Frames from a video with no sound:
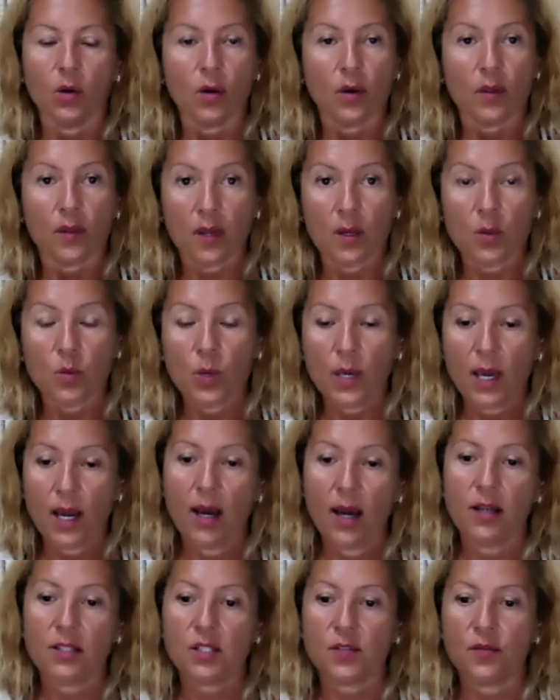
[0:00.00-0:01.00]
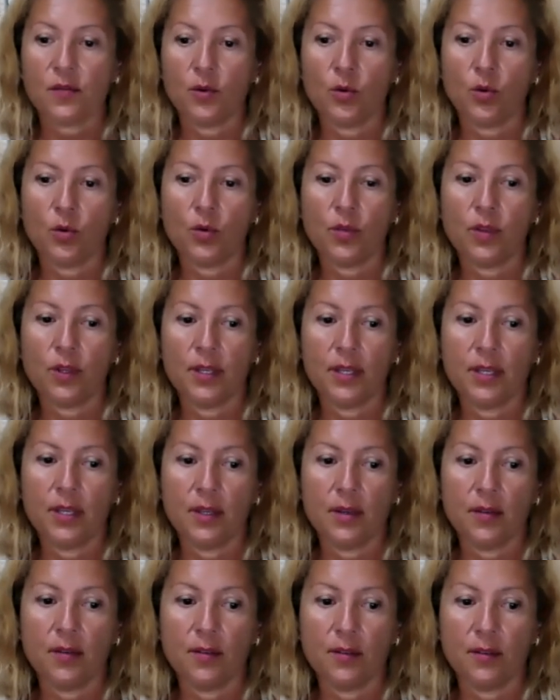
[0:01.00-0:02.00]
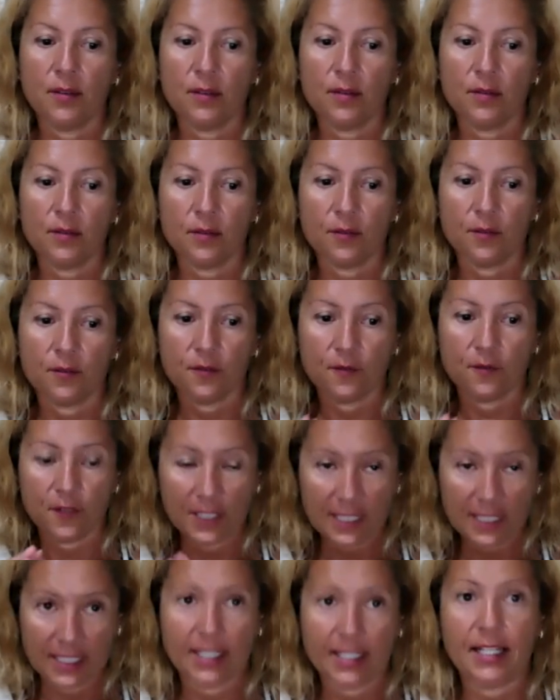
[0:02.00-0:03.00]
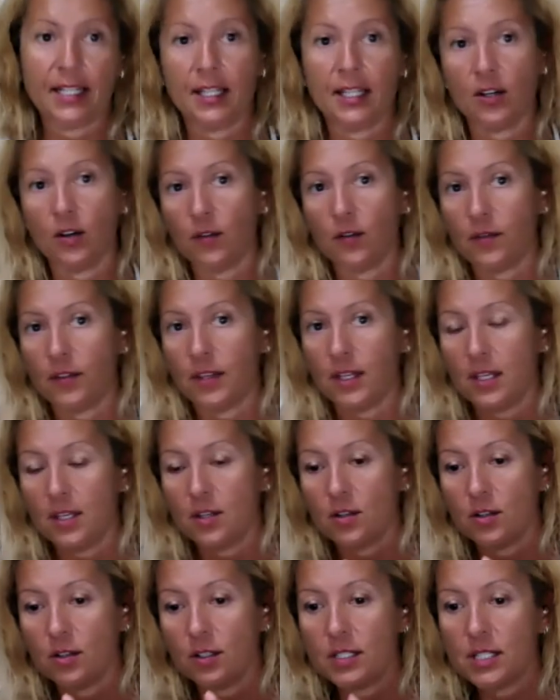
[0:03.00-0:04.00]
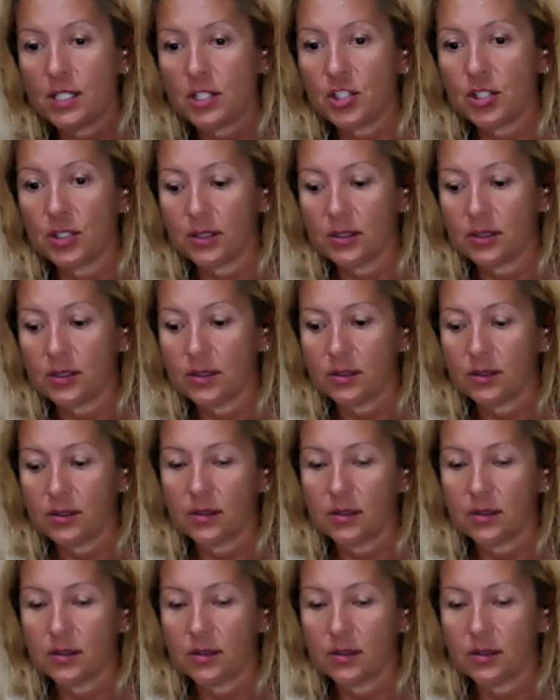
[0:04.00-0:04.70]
Then we ask for the validity of the cognition